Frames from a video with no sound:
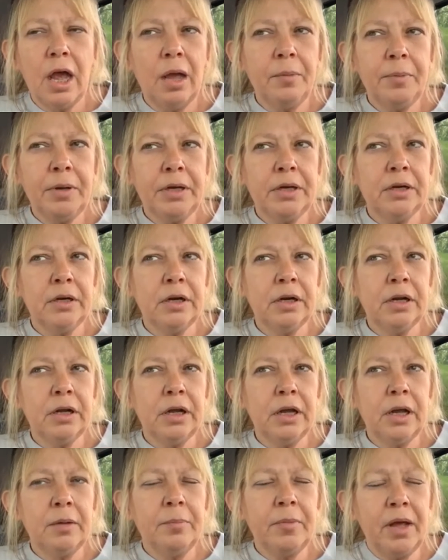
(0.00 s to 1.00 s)
I mean,
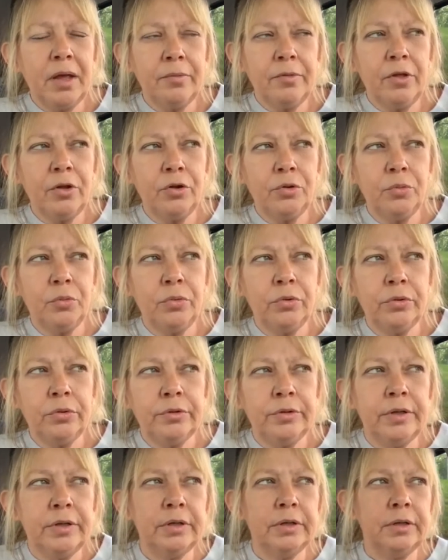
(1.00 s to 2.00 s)
am I the only
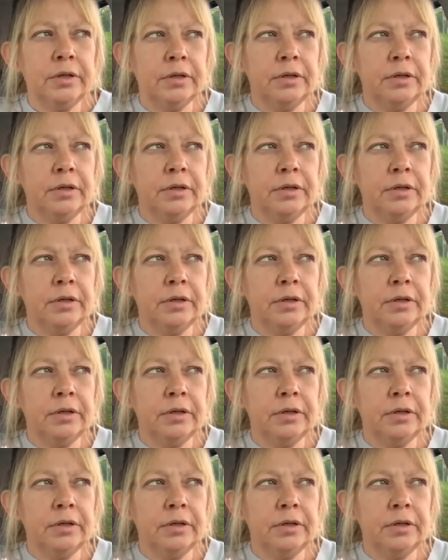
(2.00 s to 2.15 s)
one